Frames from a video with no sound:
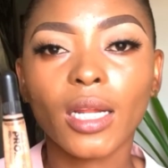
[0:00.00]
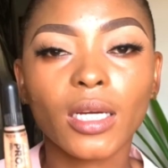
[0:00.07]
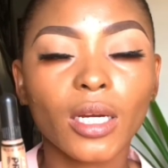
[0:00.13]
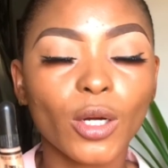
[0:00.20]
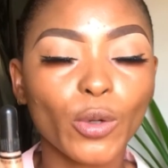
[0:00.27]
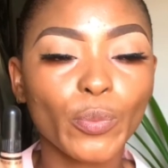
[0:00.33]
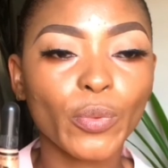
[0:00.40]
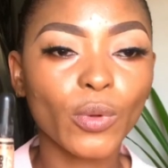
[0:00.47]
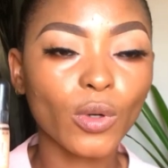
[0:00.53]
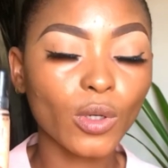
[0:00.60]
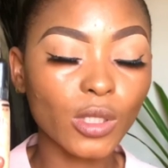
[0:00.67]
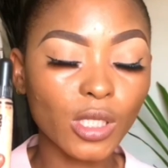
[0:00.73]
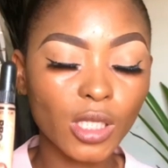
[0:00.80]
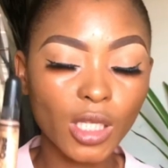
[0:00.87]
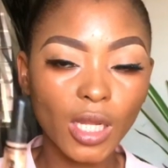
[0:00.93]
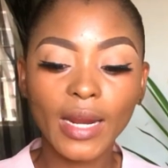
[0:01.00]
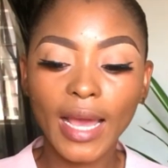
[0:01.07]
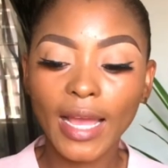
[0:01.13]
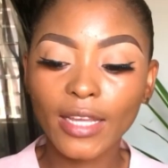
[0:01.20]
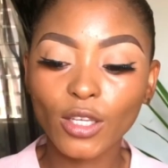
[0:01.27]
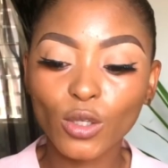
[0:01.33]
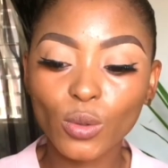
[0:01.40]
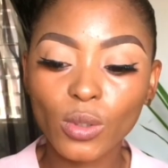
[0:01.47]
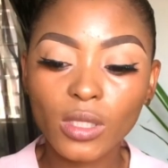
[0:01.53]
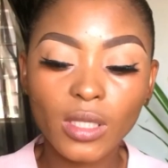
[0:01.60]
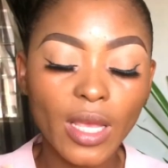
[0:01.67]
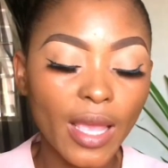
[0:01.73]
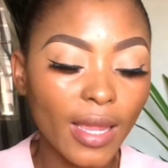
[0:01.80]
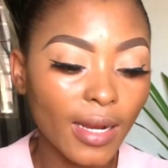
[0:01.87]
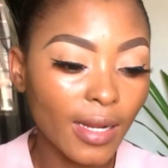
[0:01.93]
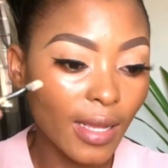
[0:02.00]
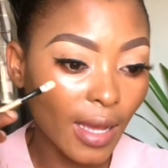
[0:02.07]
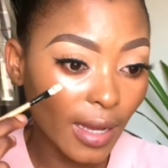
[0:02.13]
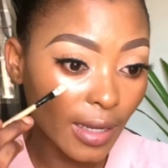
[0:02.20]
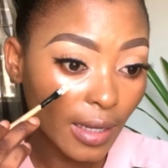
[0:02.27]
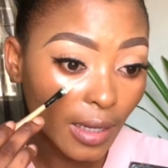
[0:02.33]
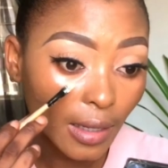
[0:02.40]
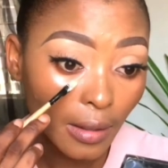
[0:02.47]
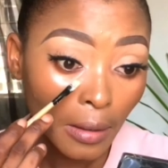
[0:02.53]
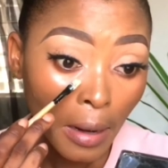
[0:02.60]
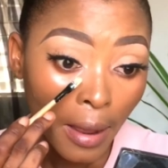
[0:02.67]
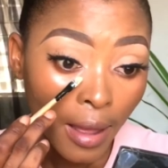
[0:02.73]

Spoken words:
Girl Pro Concealer I used earlier in